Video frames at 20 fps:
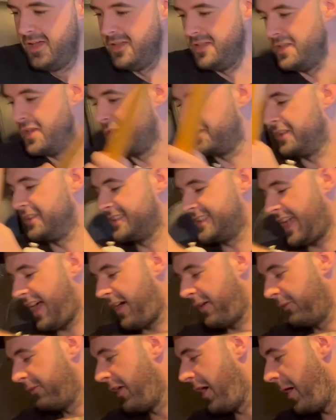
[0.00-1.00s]
You can
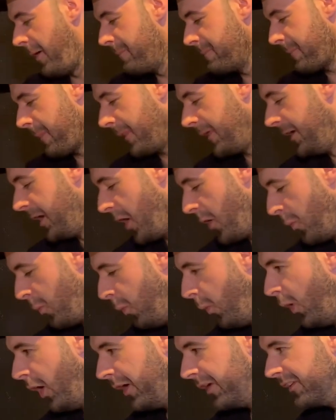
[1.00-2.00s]
tell that, you know,
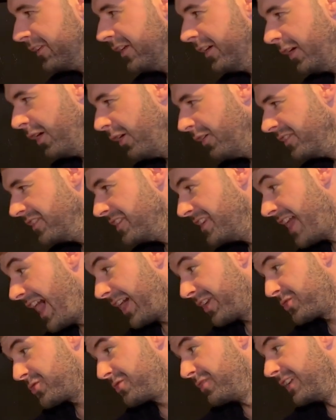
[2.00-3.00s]
one
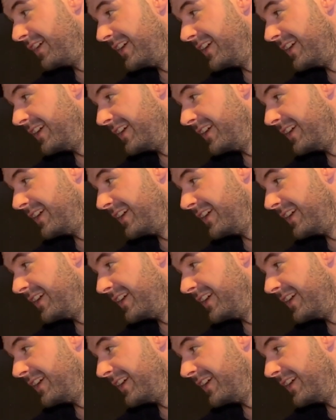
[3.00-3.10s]
naturally